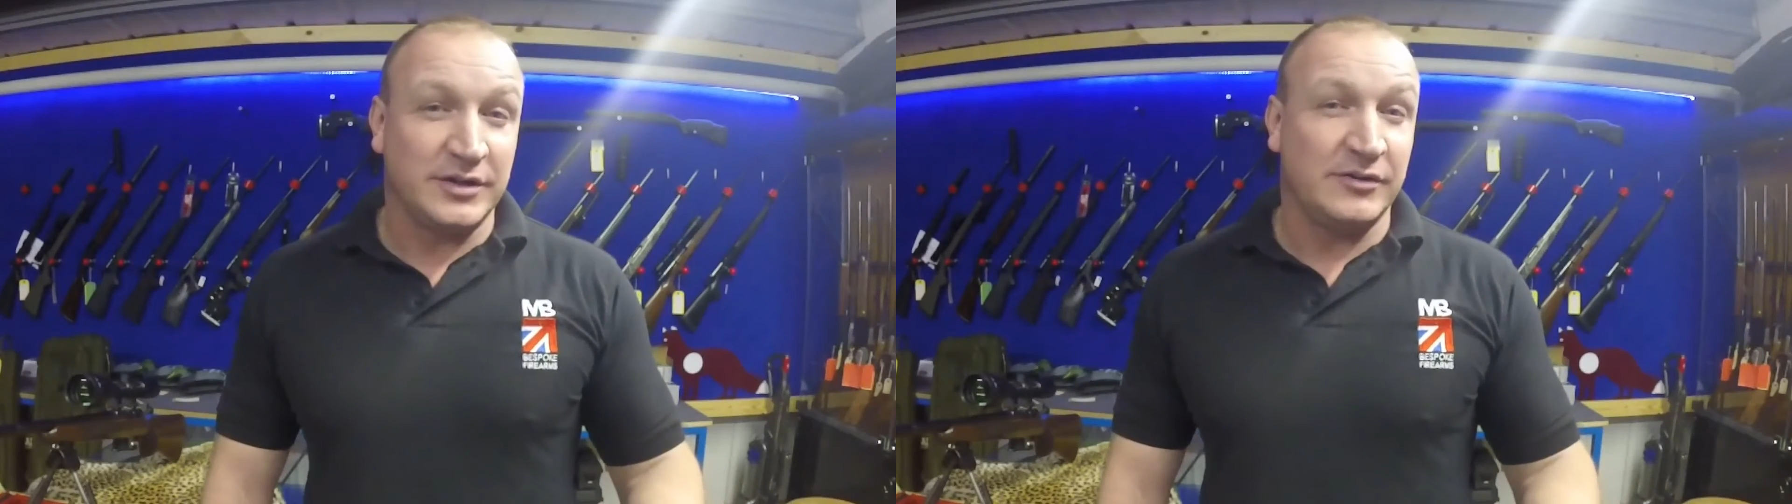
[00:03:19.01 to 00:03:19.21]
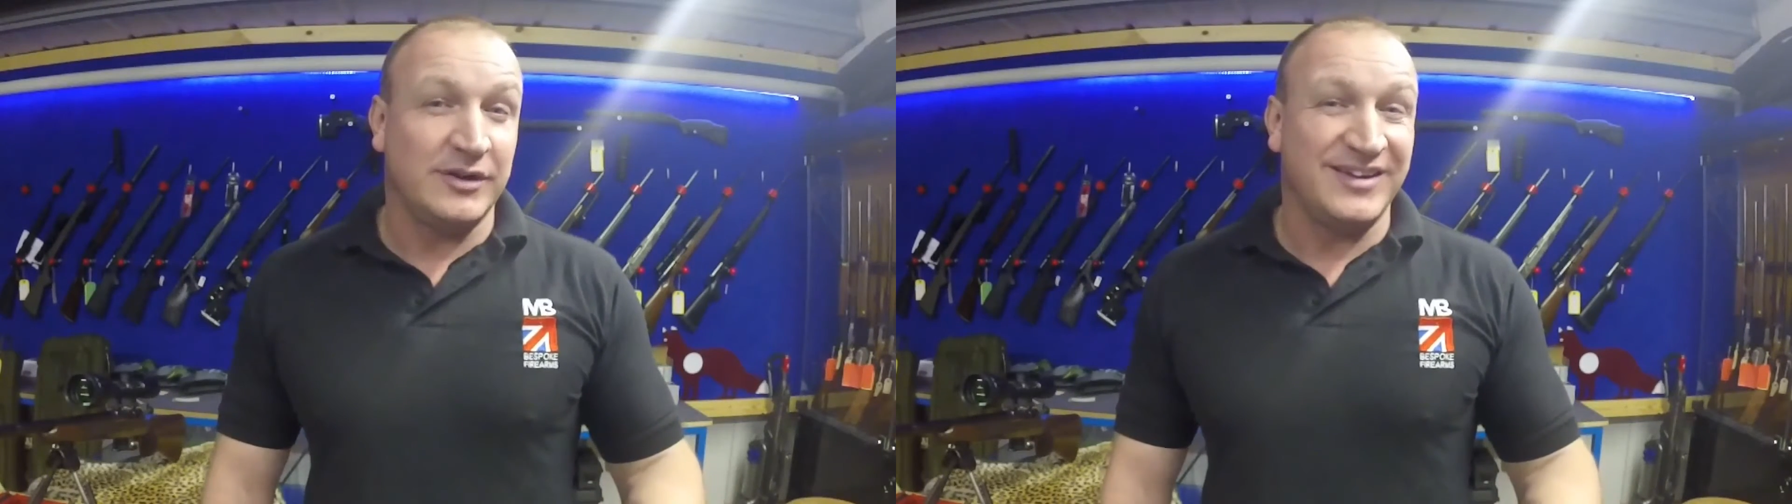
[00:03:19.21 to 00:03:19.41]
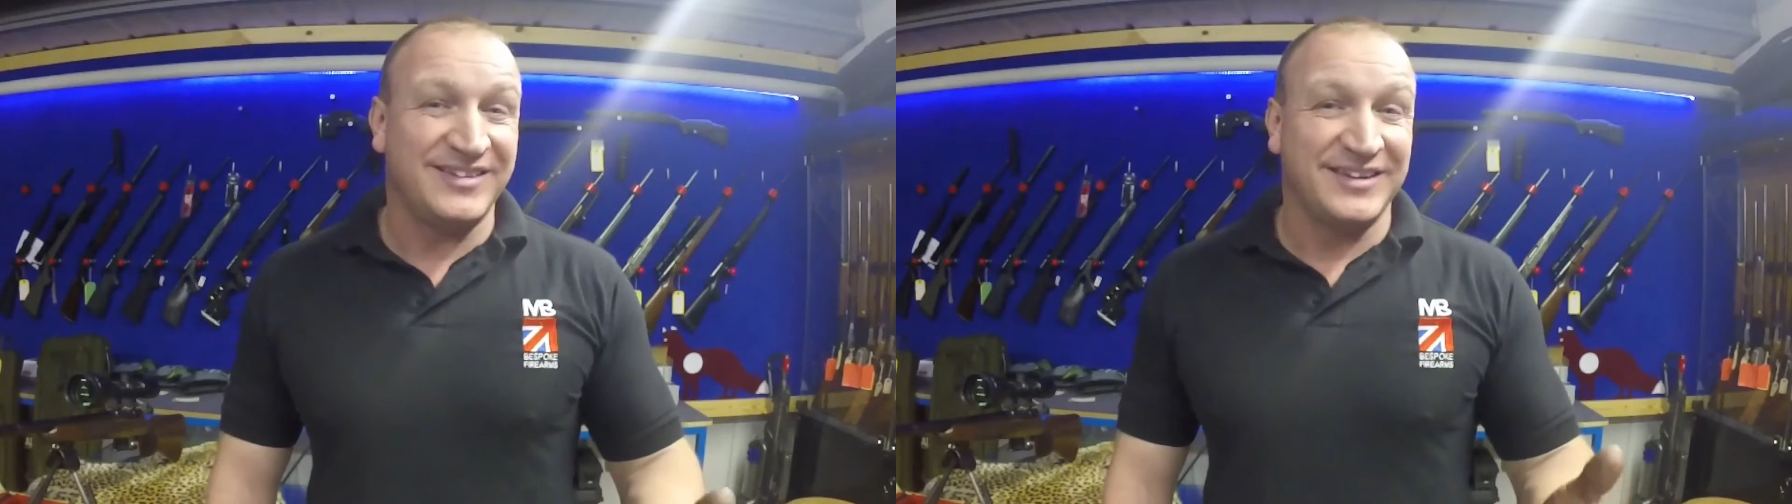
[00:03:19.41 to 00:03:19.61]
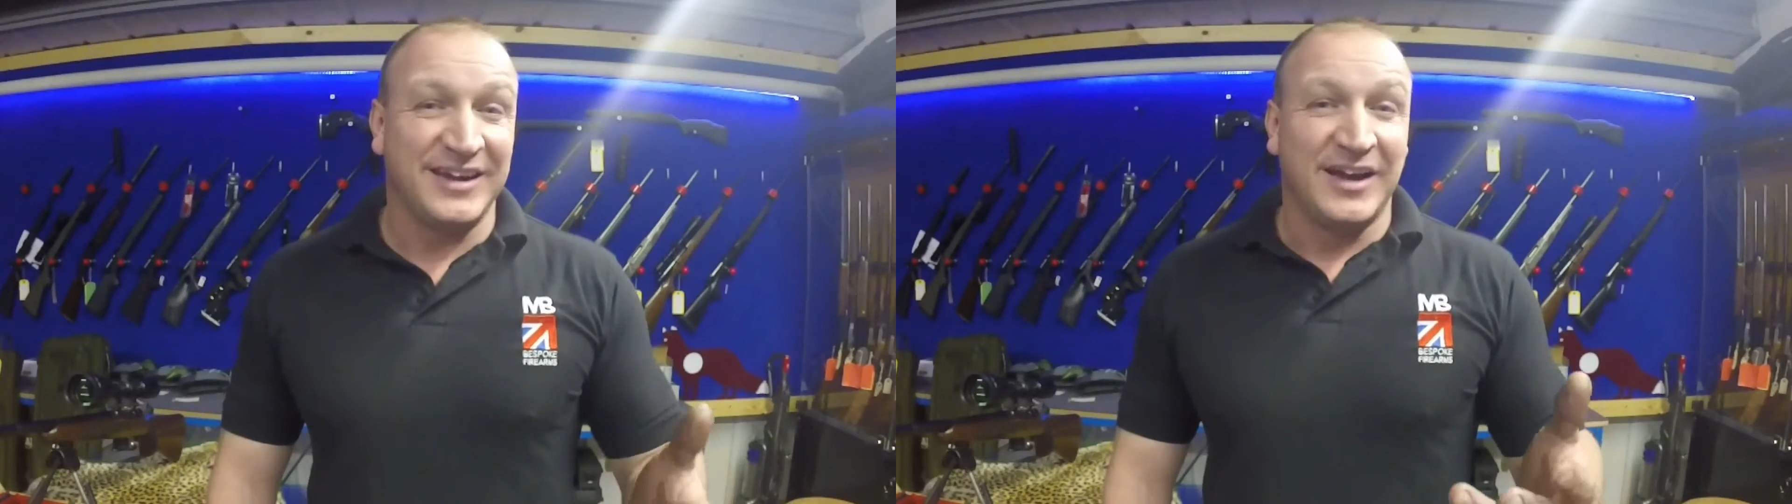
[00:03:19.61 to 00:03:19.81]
degrees